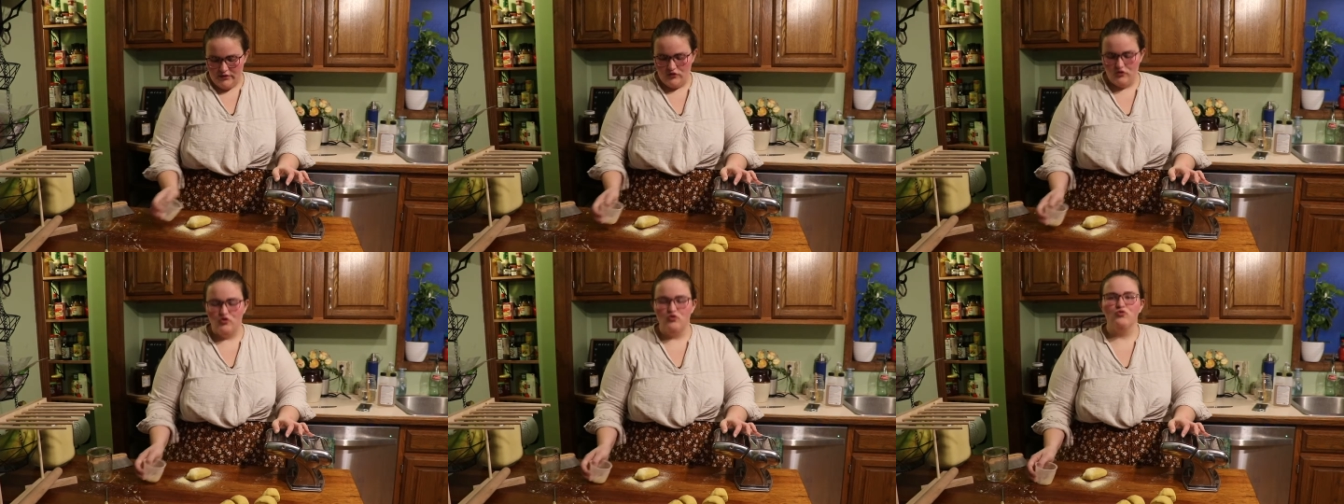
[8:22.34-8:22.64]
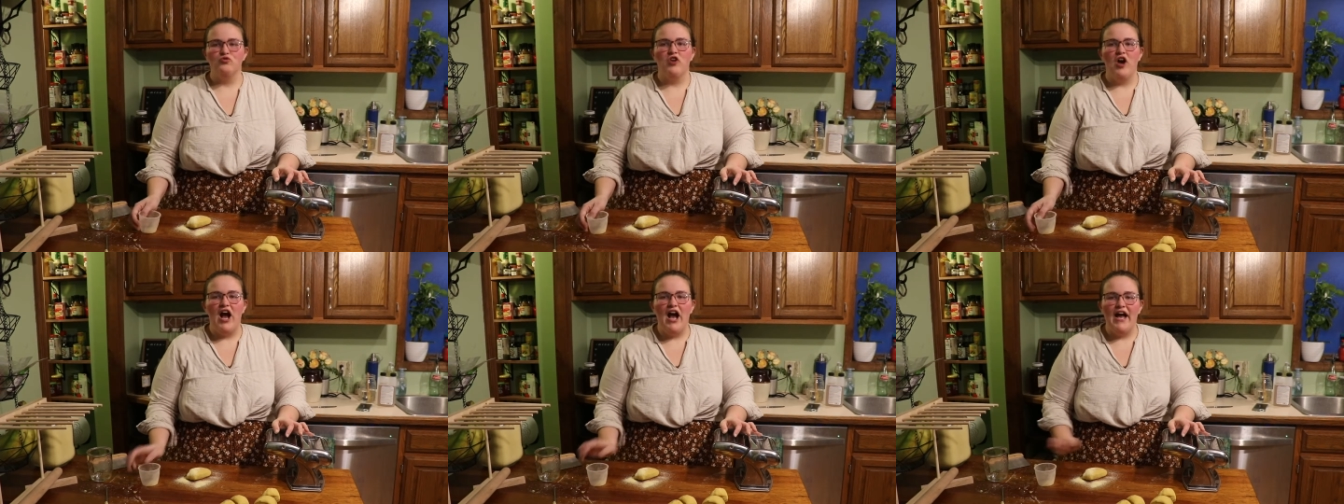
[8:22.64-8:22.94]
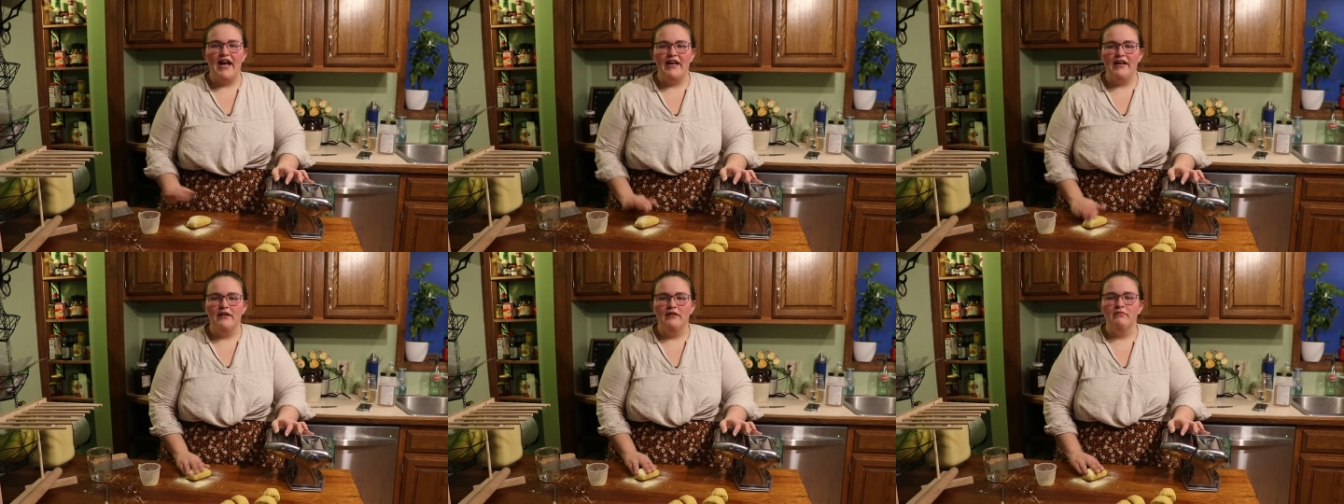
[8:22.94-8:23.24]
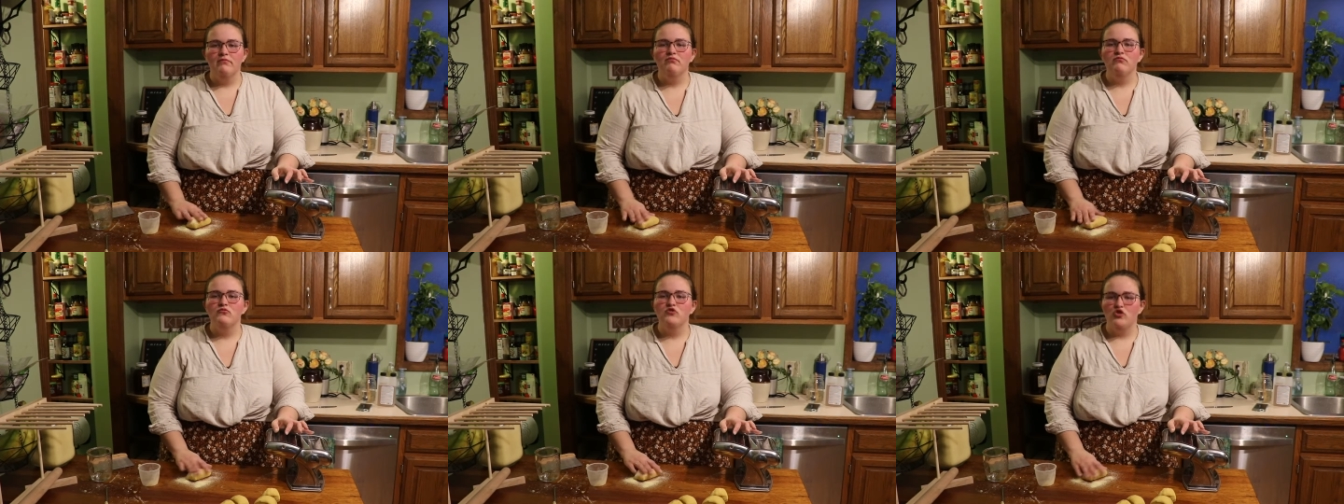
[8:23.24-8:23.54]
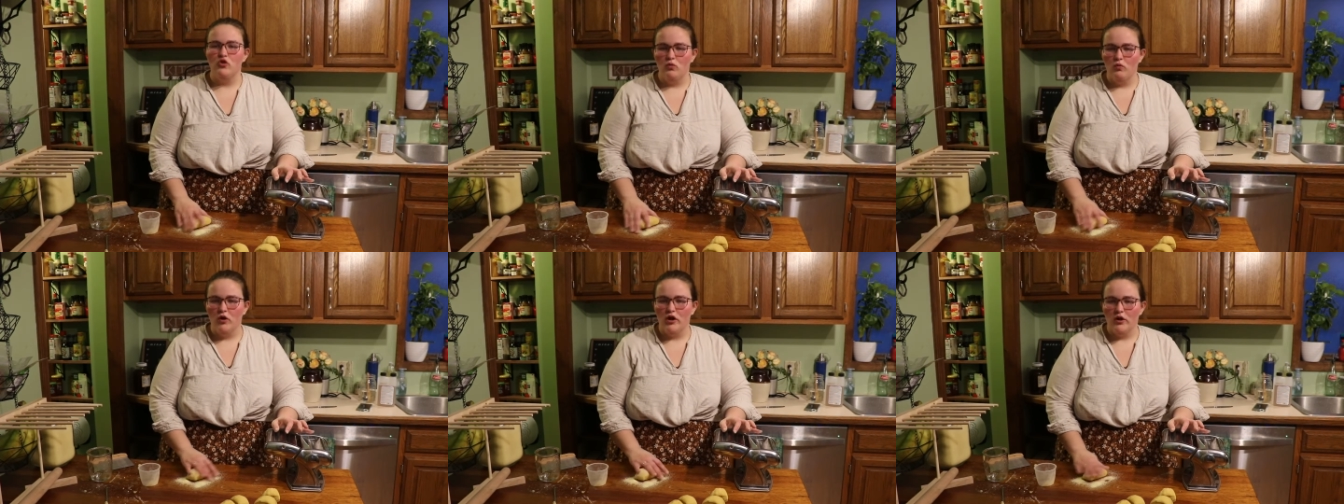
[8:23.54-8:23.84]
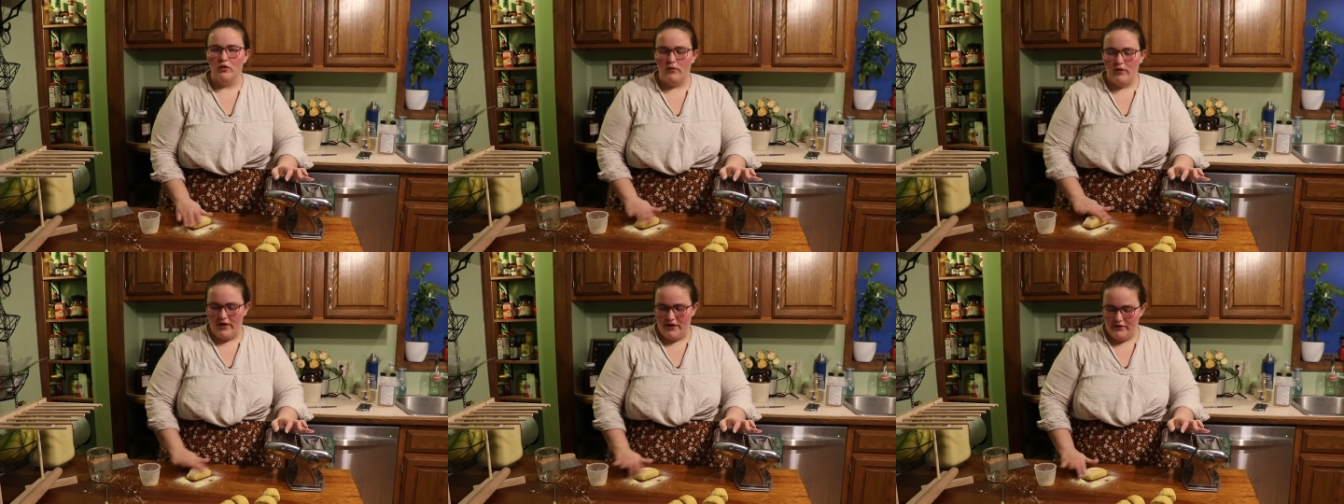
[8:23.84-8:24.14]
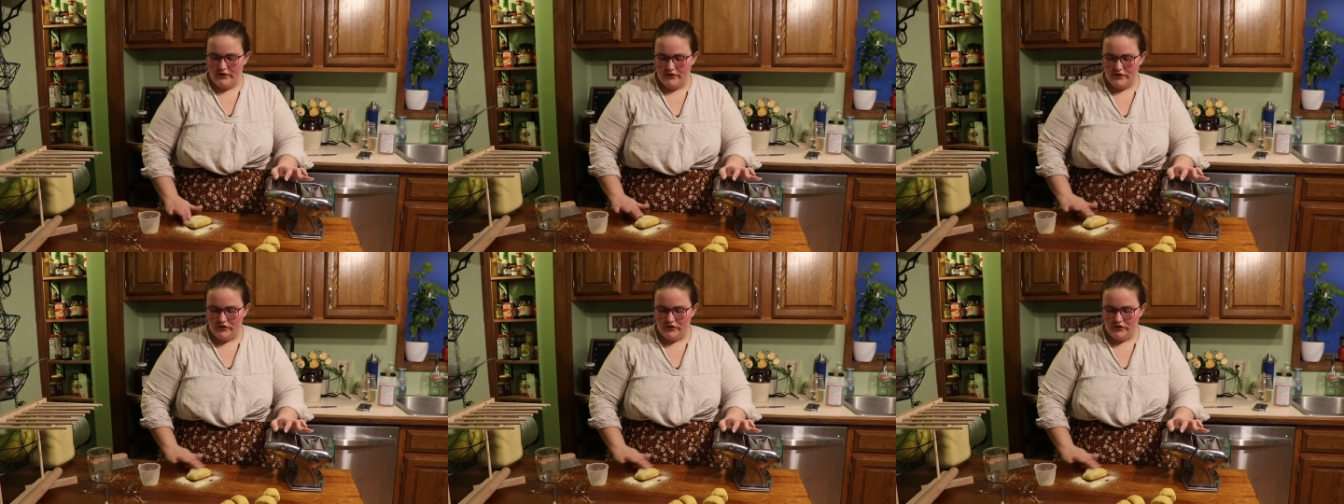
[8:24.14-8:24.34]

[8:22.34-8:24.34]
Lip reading: dry to work with.